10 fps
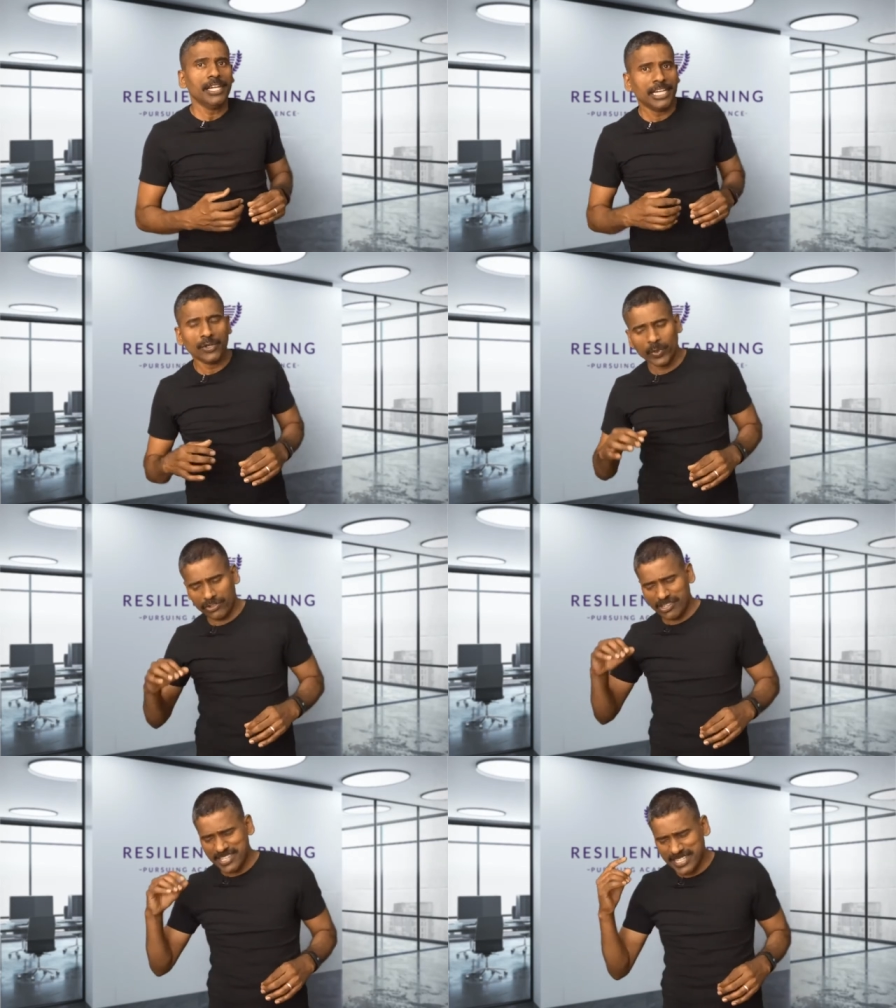in
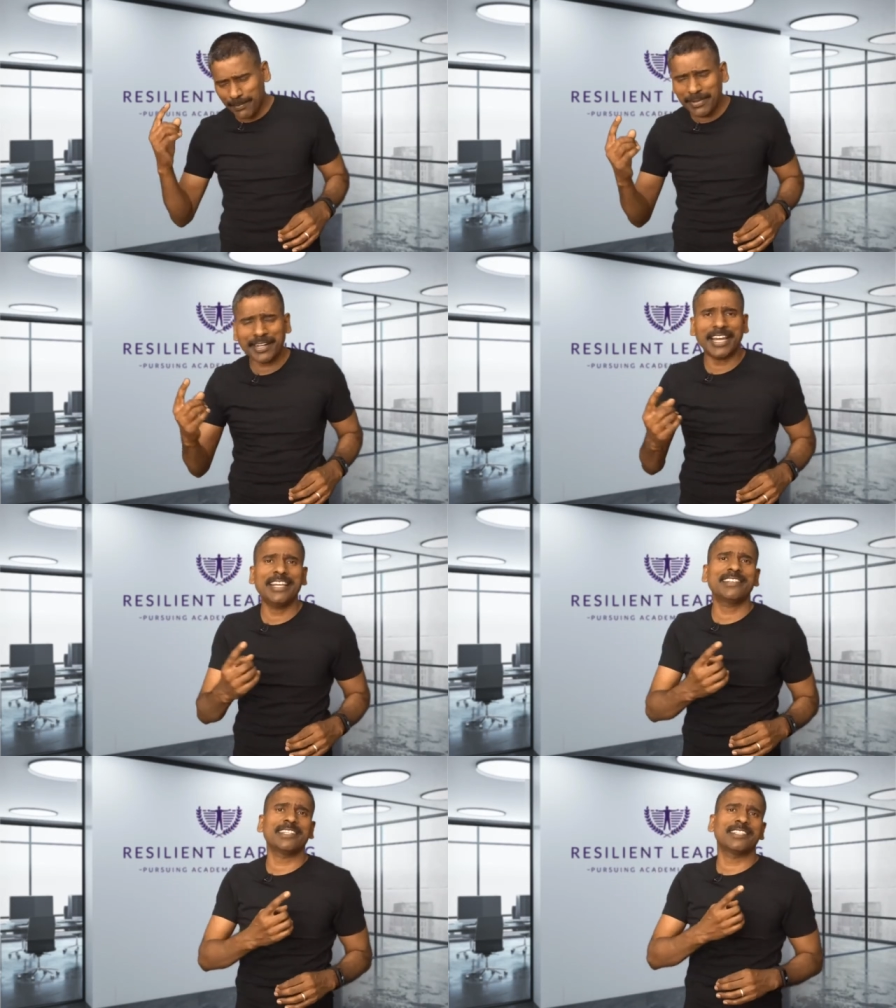which he
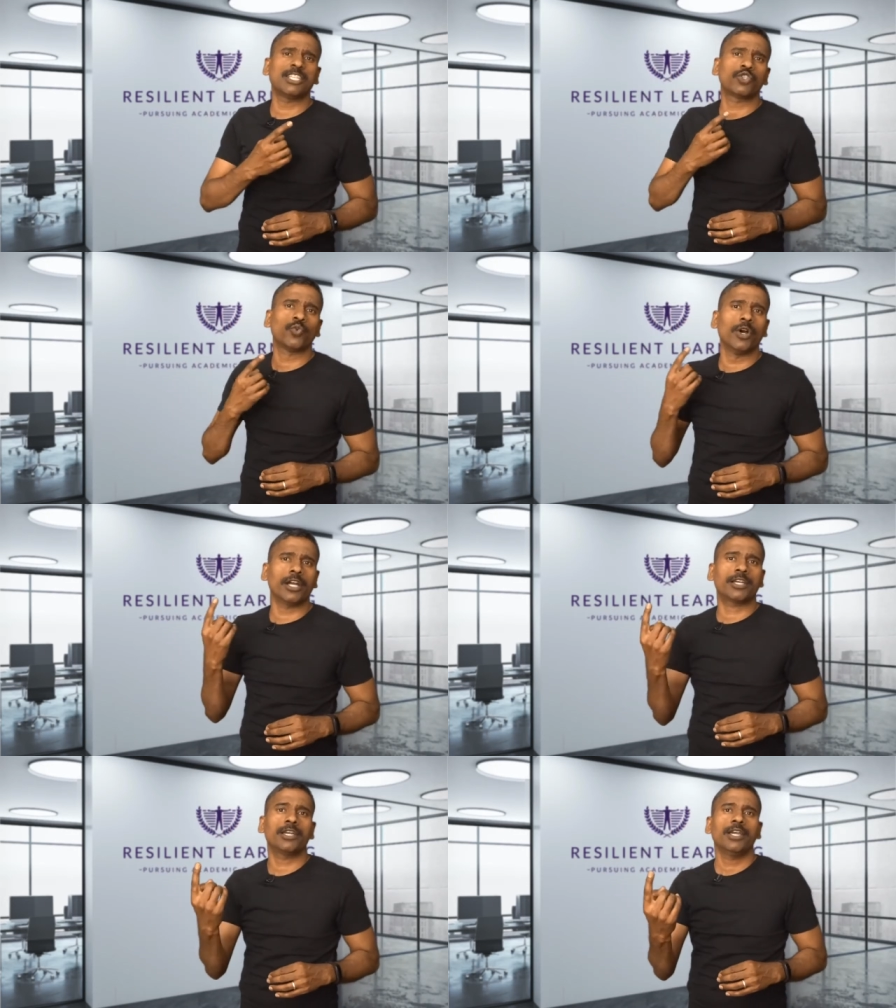summarizes his
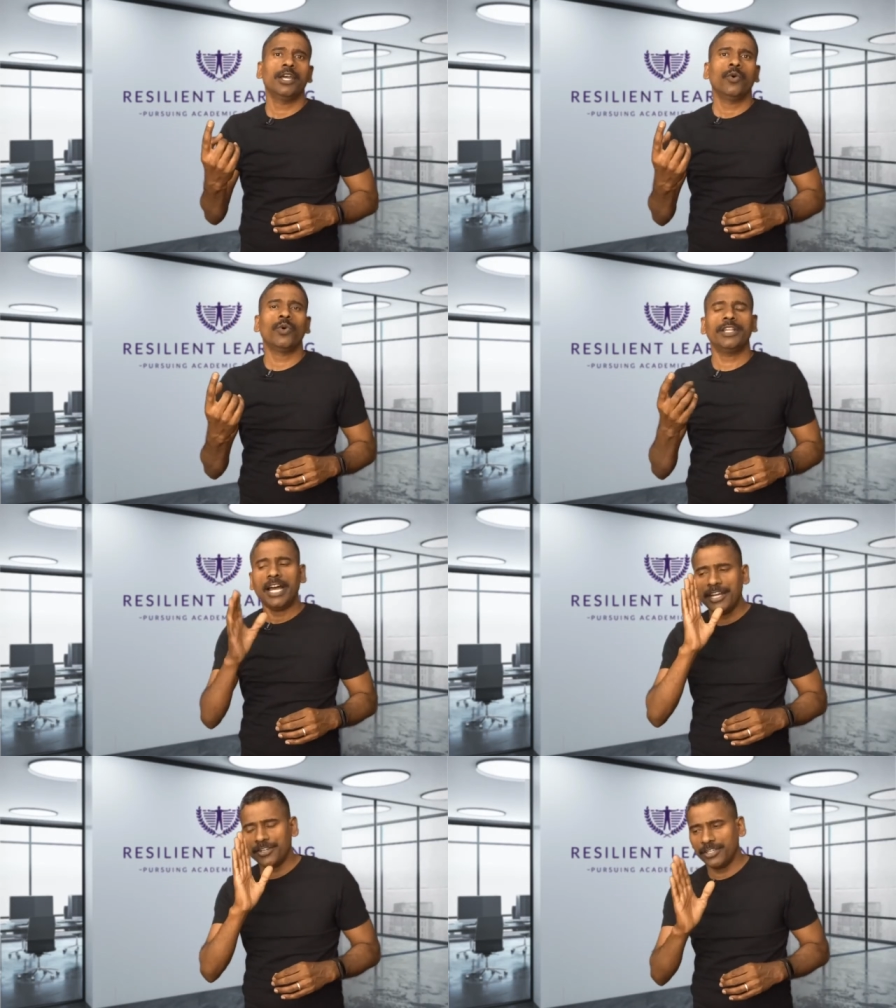work with
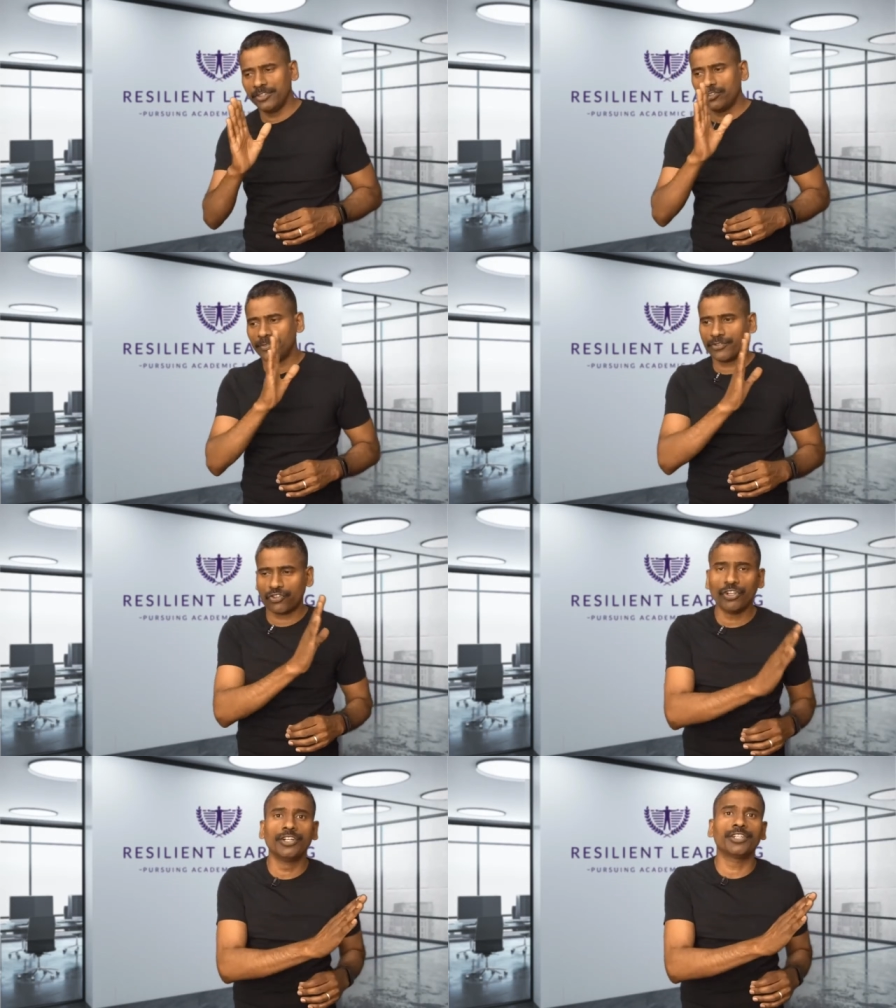hundreds of
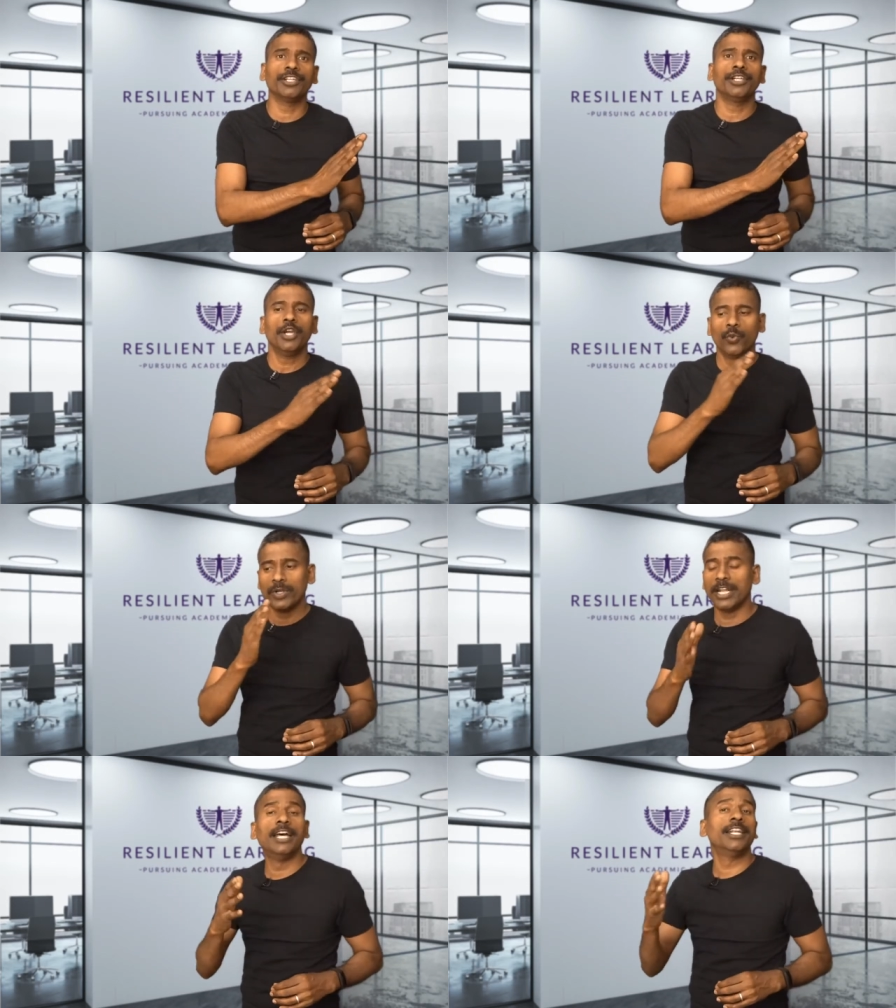children
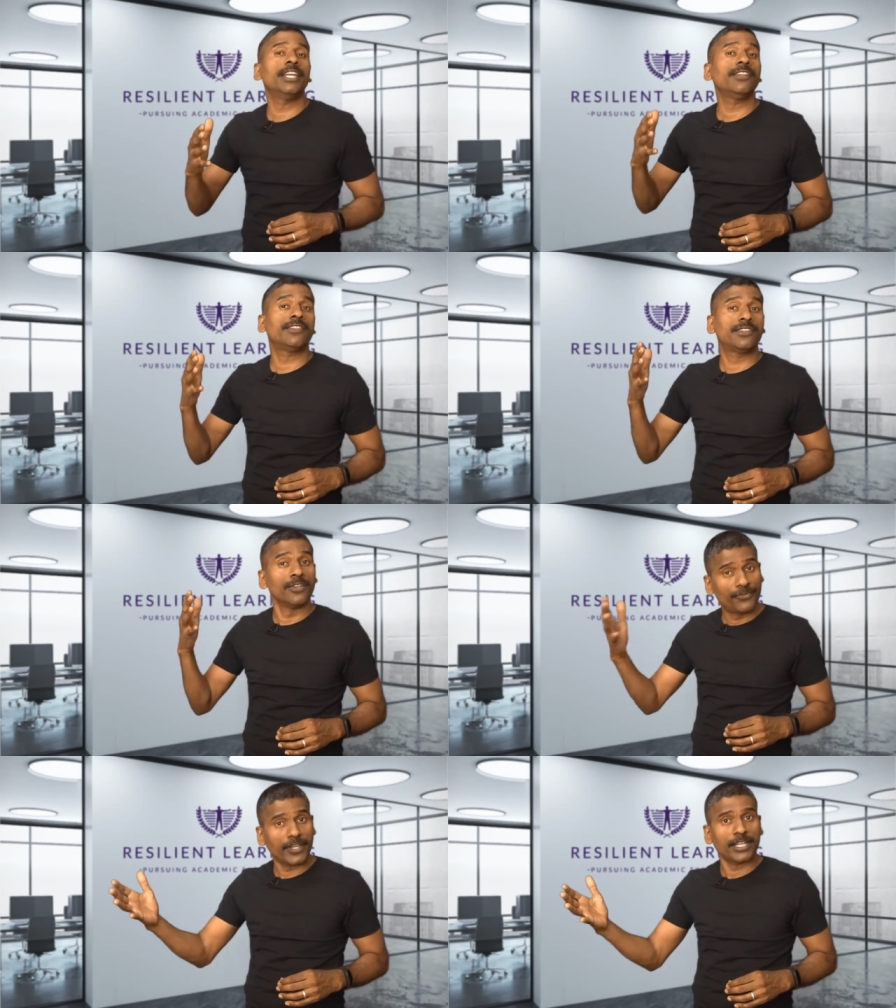with learning
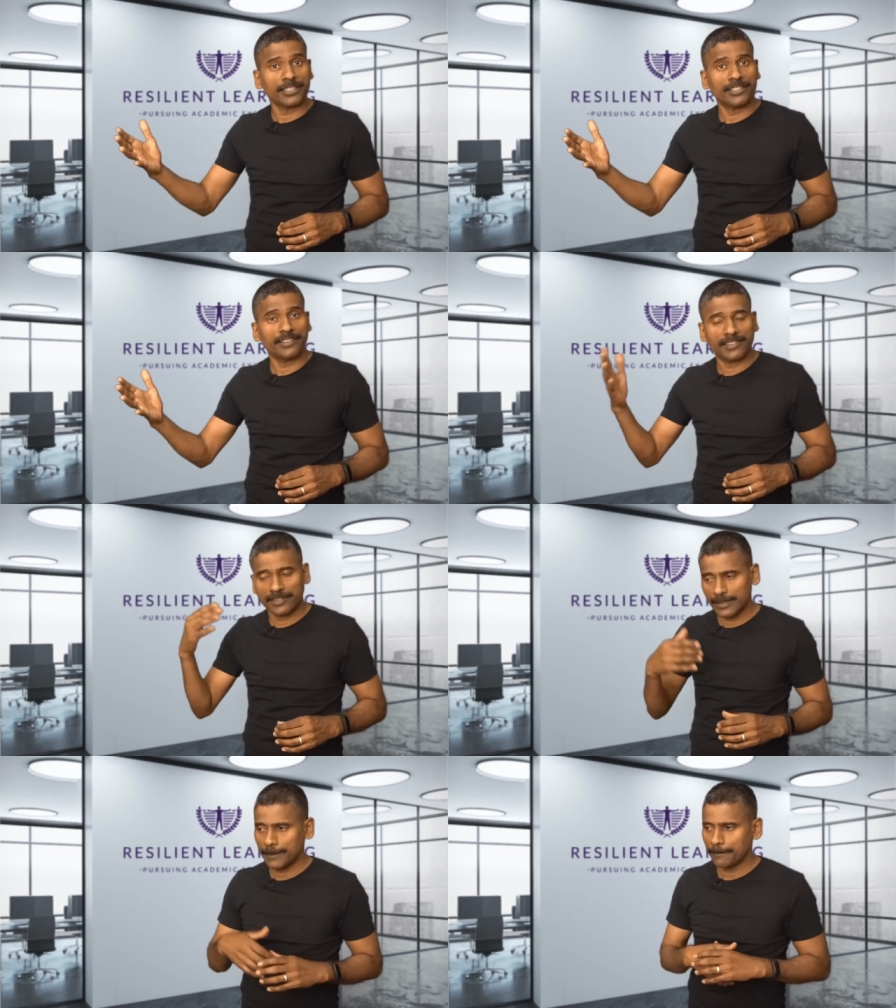difficulties.